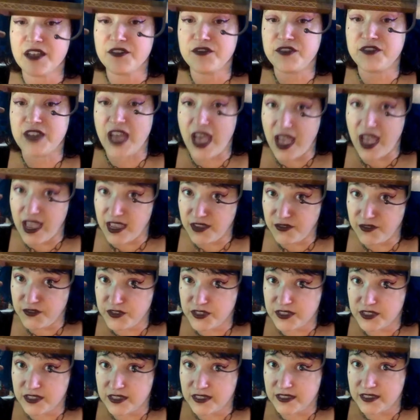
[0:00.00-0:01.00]

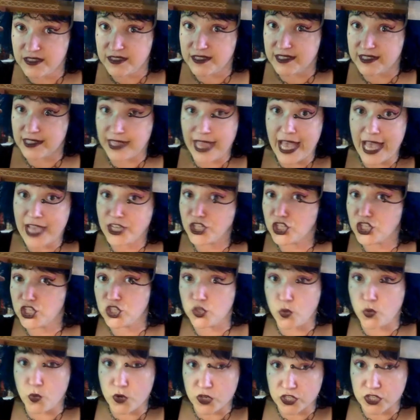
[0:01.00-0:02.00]
knives /
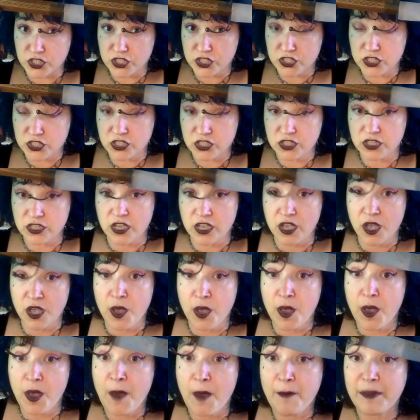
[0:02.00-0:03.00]
swords,
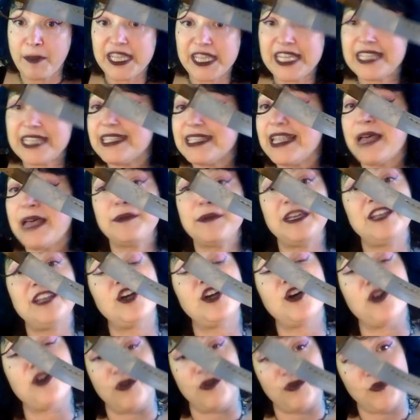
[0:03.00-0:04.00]
please let me know,